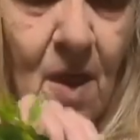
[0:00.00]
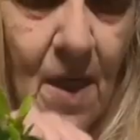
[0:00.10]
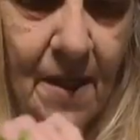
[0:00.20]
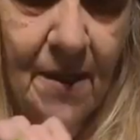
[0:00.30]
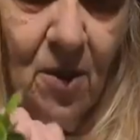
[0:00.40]

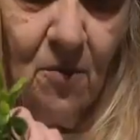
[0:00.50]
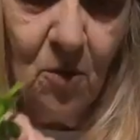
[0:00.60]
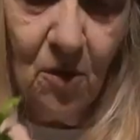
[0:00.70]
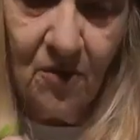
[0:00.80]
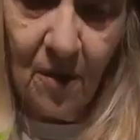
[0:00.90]
And Home
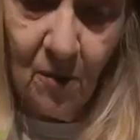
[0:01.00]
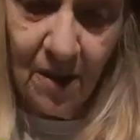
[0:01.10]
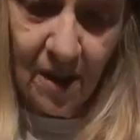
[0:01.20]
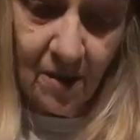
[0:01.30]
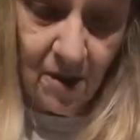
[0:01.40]
Goods. I'm
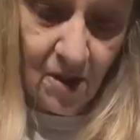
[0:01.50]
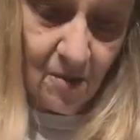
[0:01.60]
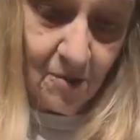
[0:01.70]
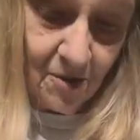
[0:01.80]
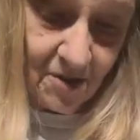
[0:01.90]
going to go to
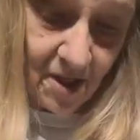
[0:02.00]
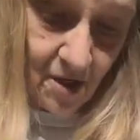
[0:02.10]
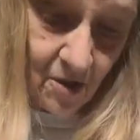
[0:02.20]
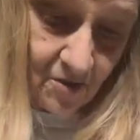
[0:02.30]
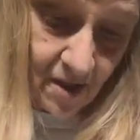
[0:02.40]
Home Goods. I
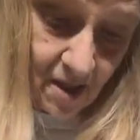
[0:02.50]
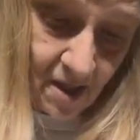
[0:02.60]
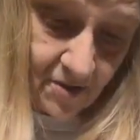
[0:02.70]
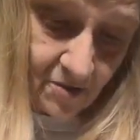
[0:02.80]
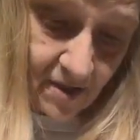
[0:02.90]
heard they
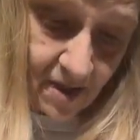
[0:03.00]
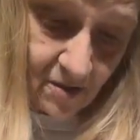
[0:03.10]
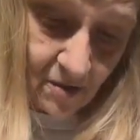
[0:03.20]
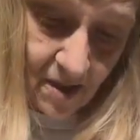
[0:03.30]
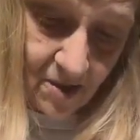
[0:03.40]
got their
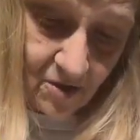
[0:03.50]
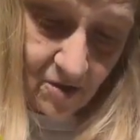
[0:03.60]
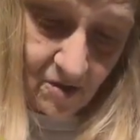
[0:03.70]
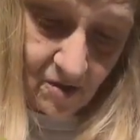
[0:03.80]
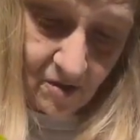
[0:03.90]

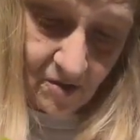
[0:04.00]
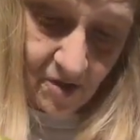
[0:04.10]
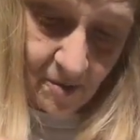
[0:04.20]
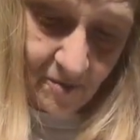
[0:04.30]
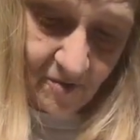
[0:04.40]
decorations. There's
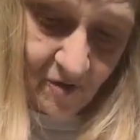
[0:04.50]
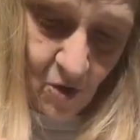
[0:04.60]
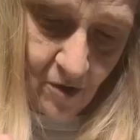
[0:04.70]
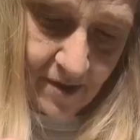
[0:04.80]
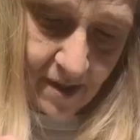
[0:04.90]
some
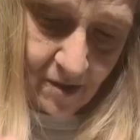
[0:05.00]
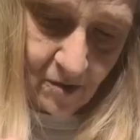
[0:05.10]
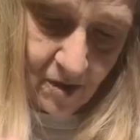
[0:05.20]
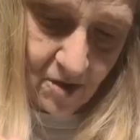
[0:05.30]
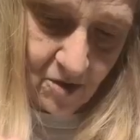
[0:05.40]
fall
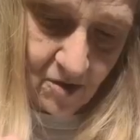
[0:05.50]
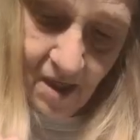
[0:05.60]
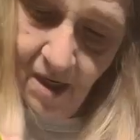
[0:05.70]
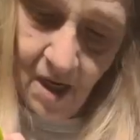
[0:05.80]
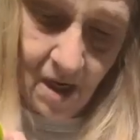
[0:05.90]
decorations
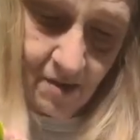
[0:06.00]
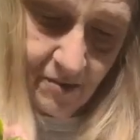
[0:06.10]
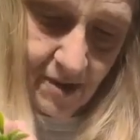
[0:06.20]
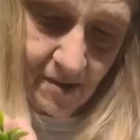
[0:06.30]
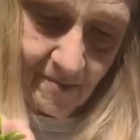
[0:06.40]
out. I
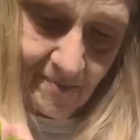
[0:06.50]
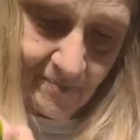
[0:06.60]
don't know.